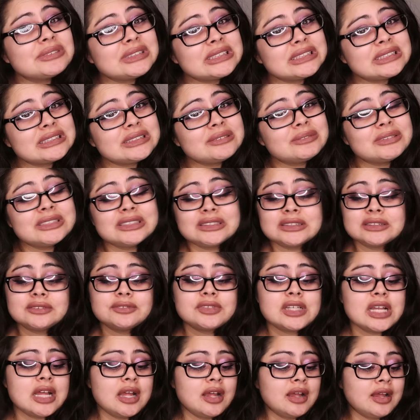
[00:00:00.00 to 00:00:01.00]
was
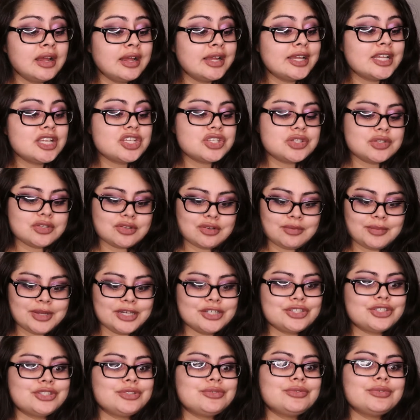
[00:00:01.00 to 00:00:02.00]
expensive. So I'm
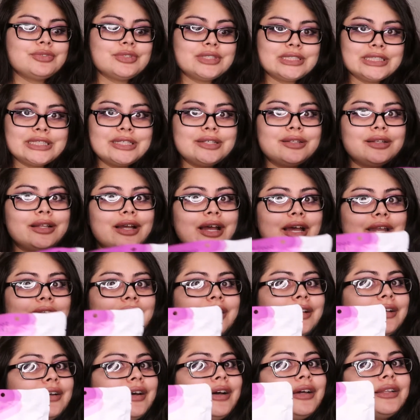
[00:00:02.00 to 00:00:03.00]
actually really glad
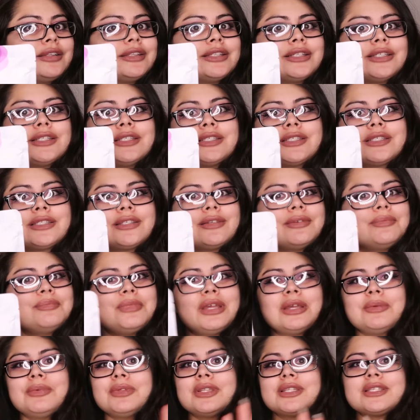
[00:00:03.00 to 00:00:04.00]
I got this.
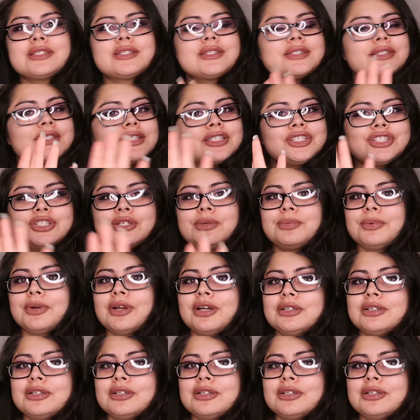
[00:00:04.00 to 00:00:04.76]
Maybe this is a cheaper